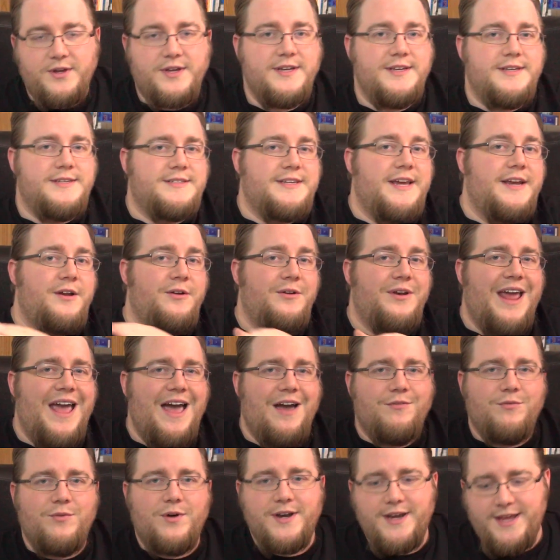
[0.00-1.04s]
because I don't
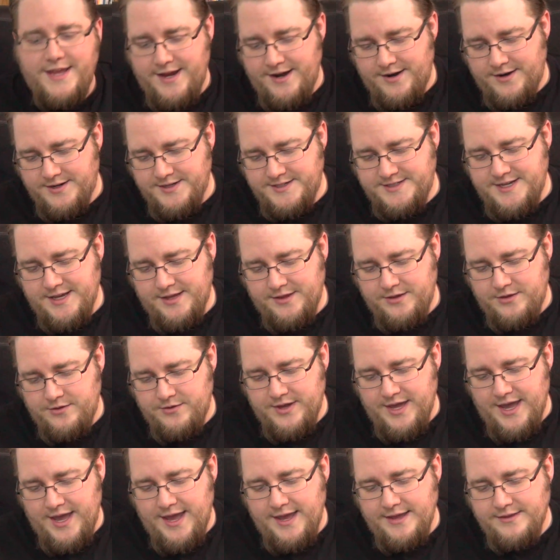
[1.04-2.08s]
have one here to tell you
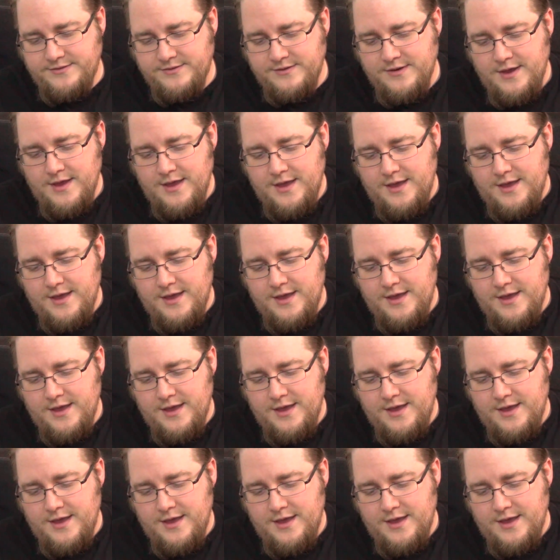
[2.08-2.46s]
guys.